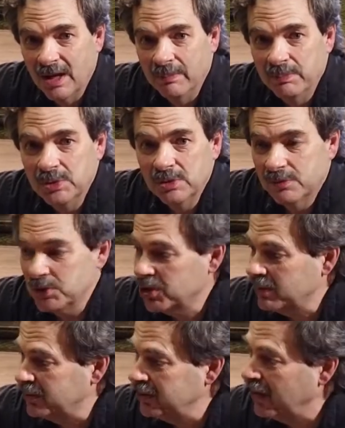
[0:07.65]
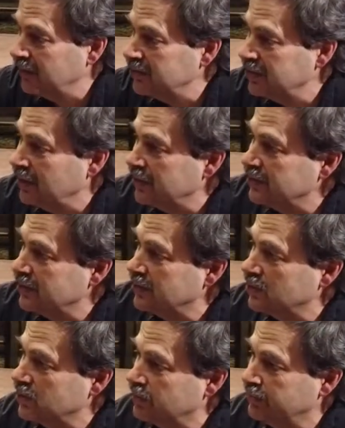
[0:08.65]
a beautiful Schimmel downstairs,
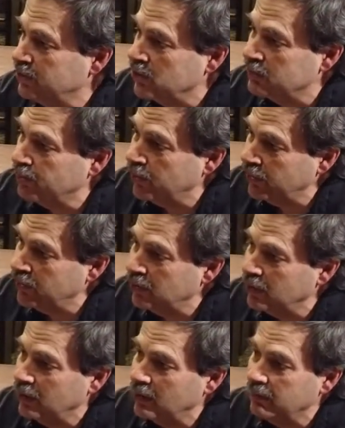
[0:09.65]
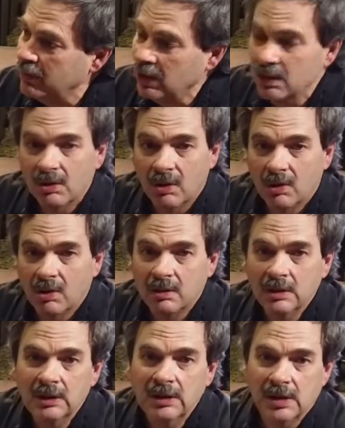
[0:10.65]
and there's this Blüthner in the main hall,